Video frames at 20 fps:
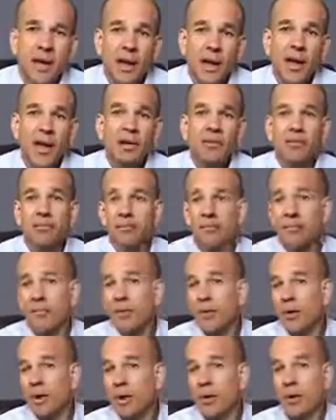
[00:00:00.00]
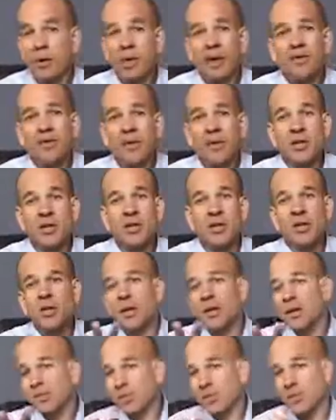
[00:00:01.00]
And all you have to do
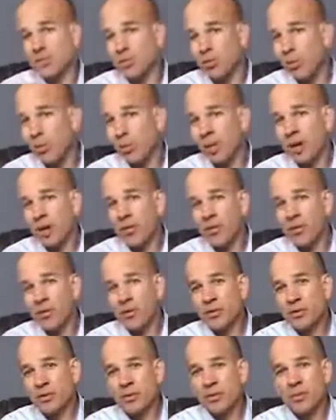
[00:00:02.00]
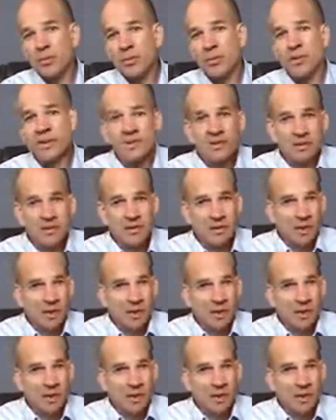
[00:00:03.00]
is just pull out those certain pieces